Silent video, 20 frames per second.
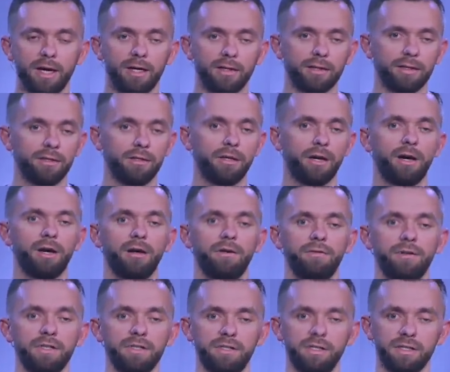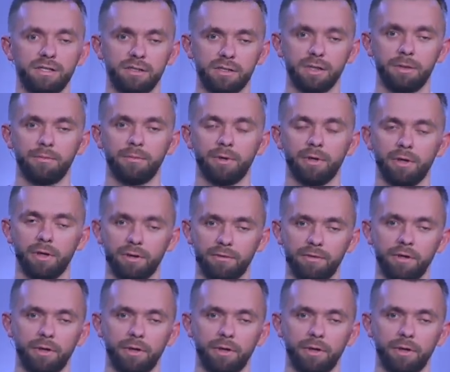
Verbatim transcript: the dove is the symbol of the